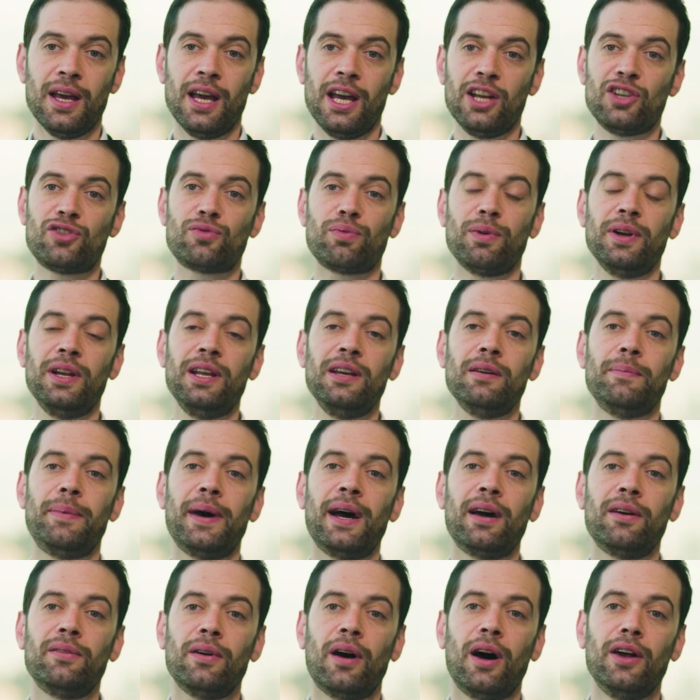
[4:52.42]
It's really
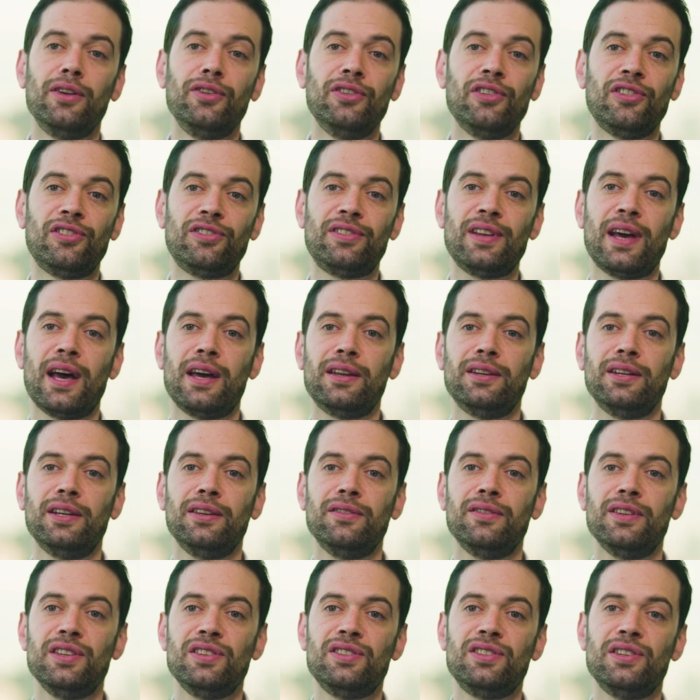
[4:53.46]
about understanding
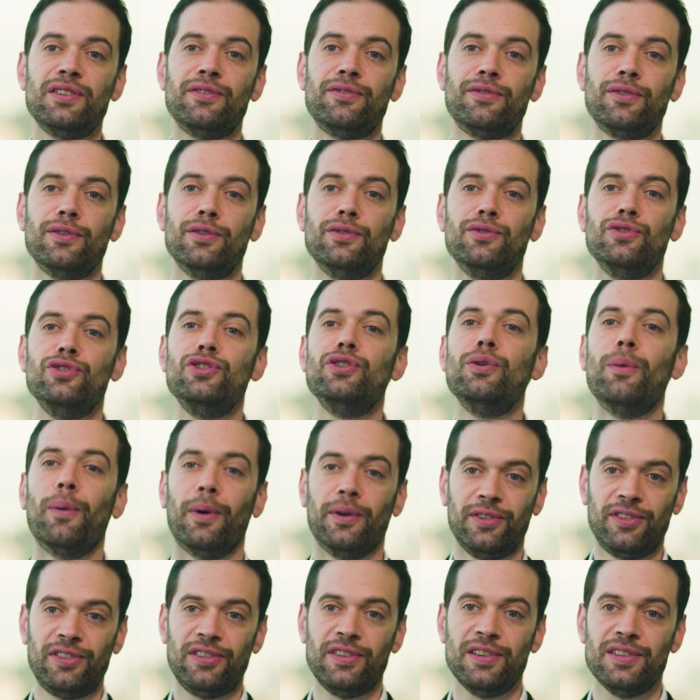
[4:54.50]
these different
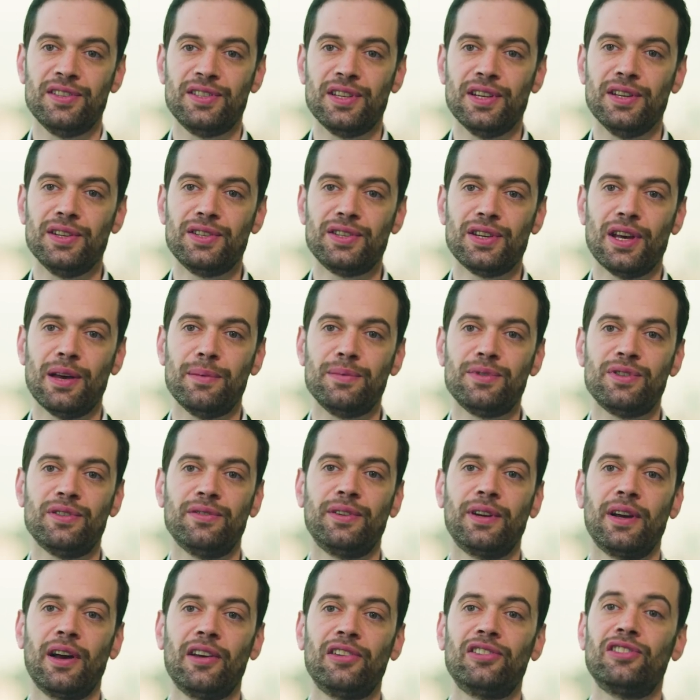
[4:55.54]
nuances in terms
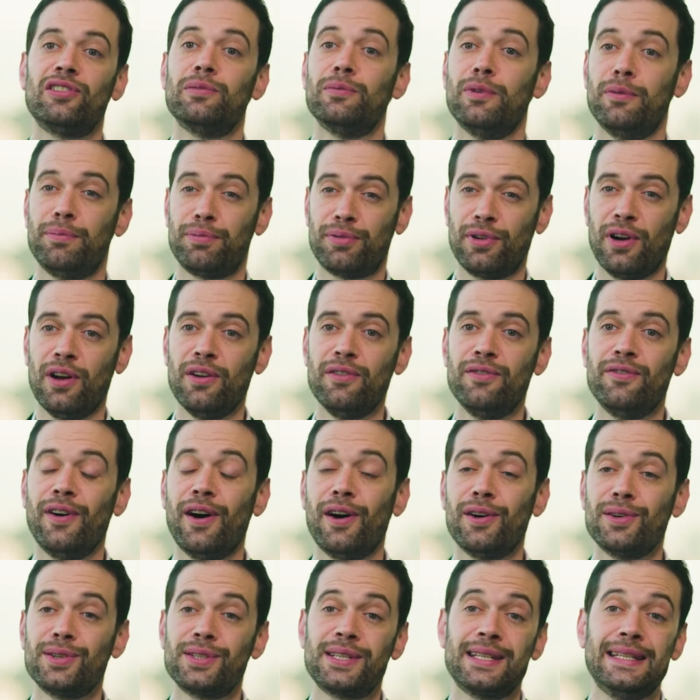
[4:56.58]
of customer
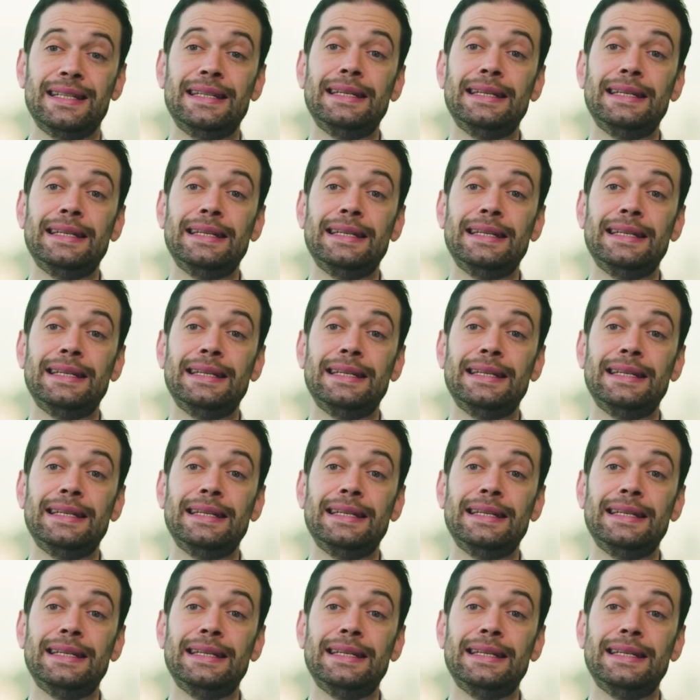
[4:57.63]
profiles,